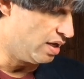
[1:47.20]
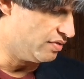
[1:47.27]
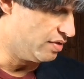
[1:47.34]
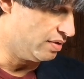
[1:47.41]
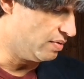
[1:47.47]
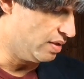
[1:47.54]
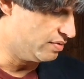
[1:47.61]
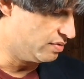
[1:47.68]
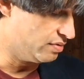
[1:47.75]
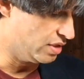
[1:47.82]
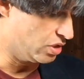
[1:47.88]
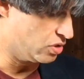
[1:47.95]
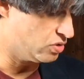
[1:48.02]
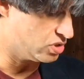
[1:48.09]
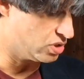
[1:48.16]
the
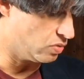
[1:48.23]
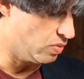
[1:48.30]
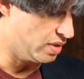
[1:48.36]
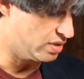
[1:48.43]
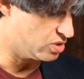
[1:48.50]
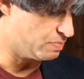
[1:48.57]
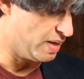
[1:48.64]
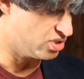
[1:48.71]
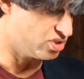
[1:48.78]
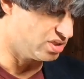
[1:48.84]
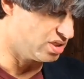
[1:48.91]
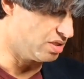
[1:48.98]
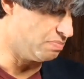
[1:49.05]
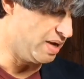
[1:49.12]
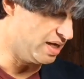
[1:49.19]
acoustic one
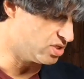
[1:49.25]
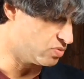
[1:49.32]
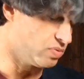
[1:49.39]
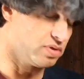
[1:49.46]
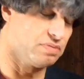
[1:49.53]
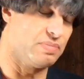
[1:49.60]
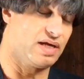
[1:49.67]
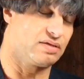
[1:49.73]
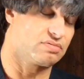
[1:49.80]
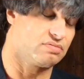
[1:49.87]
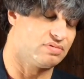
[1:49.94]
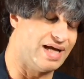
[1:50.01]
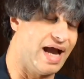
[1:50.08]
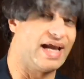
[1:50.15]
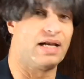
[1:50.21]
especially and the bass one make
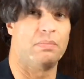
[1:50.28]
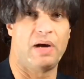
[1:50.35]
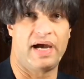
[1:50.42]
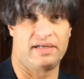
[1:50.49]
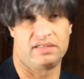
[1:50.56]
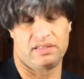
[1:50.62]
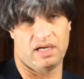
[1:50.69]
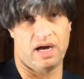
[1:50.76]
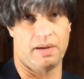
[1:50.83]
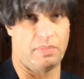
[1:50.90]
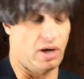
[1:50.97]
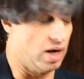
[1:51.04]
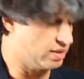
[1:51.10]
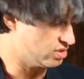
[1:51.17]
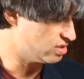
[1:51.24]
dynamite DI
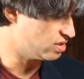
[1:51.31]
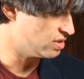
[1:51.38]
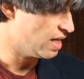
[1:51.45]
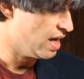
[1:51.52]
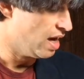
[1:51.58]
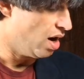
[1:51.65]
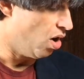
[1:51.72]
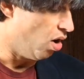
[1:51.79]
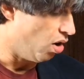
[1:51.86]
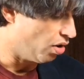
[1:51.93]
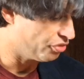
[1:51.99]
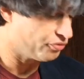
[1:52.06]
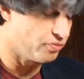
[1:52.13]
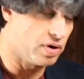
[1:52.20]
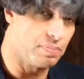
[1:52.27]
boxes. All
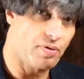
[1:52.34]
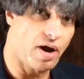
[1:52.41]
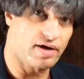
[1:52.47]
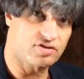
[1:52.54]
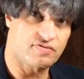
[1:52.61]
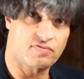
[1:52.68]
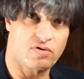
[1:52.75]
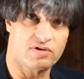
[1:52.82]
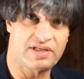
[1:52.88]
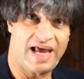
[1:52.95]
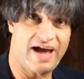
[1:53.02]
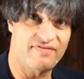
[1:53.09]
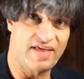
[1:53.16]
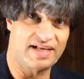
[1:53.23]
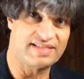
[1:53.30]
3 products, of course,
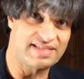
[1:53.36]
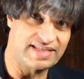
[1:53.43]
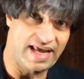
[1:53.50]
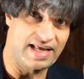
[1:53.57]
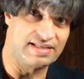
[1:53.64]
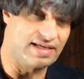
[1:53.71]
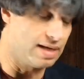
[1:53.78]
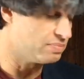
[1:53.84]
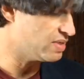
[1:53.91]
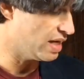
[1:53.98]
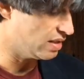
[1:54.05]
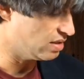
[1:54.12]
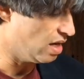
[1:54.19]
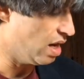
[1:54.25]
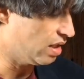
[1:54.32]
have that SansAmp
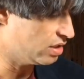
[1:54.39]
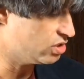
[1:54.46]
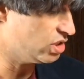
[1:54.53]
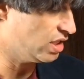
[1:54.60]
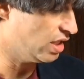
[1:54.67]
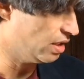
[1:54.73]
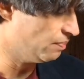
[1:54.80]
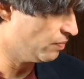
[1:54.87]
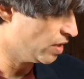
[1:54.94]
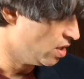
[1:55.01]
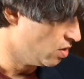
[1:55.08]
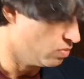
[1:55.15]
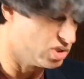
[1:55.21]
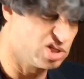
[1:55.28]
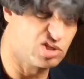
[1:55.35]
technology in them,
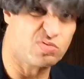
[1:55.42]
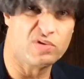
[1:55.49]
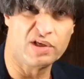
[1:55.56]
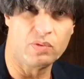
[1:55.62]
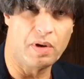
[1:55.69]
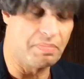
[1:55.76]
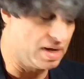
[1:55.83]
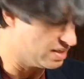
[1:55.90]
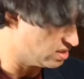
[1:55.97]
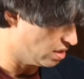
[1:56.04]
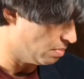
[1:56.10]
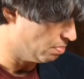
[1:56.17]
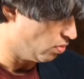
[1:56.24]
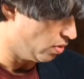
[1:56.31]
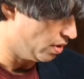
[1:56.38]
which is really what makes it
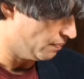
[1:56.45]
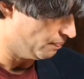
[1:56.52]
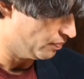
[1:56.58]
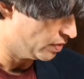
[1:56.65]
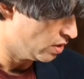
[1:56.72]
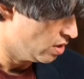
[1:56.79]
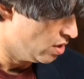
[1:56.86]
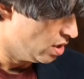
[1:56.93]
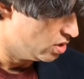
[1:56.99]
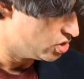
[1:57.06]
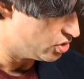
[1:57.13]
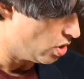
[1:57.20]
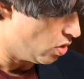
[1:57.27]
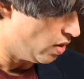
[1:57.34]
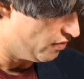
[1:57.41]
important.
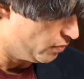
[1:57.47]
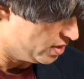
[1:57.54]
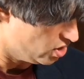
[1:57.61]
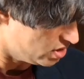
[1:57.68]
So if we